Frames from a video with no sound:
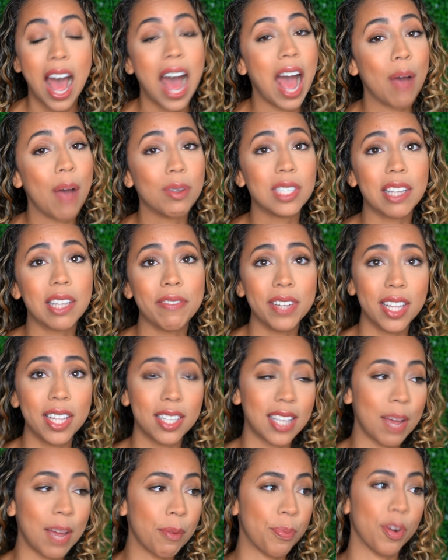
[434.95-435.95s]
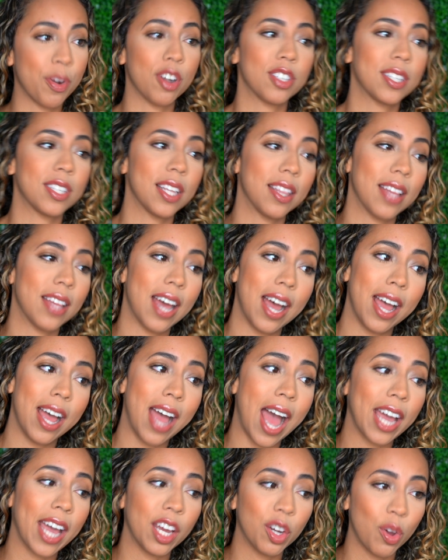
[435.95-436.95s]
I was definitely the type of person
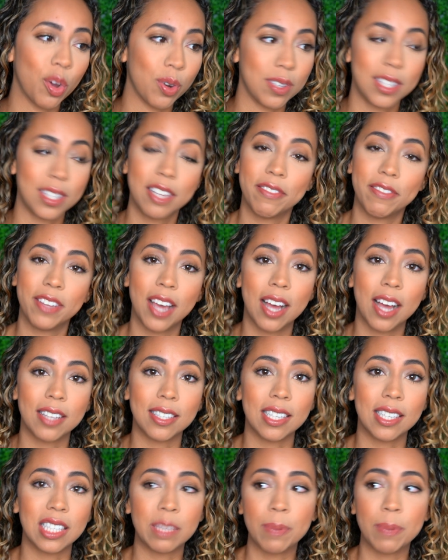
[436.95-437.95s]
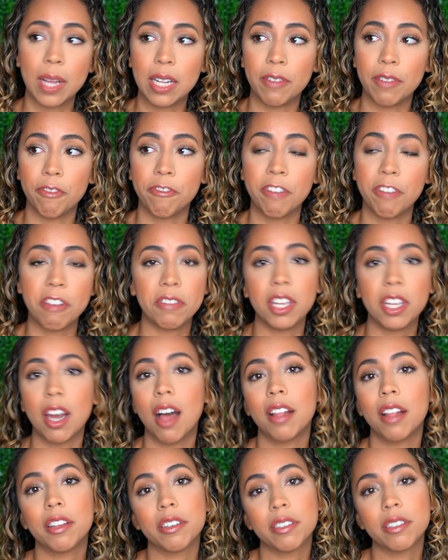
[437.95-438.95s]
that I could go to CVS and spend
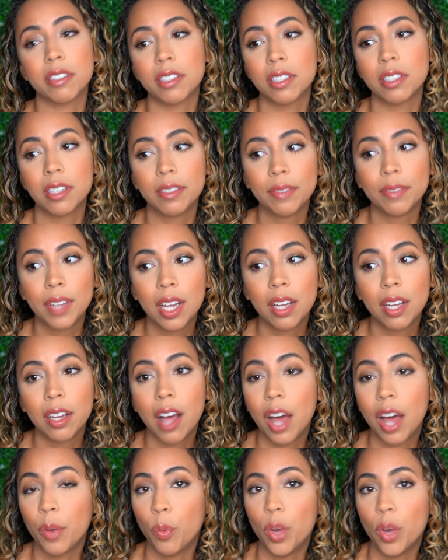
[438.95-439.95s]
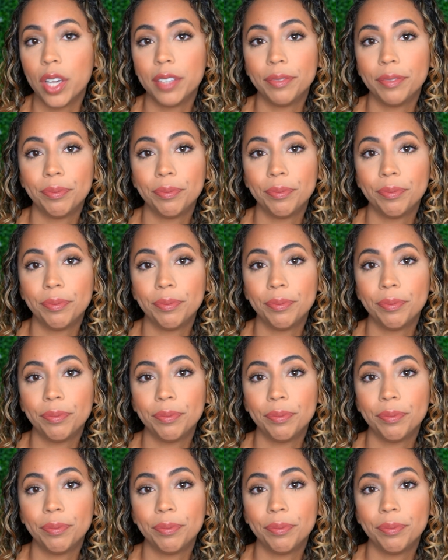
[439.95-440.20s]
$50 on what?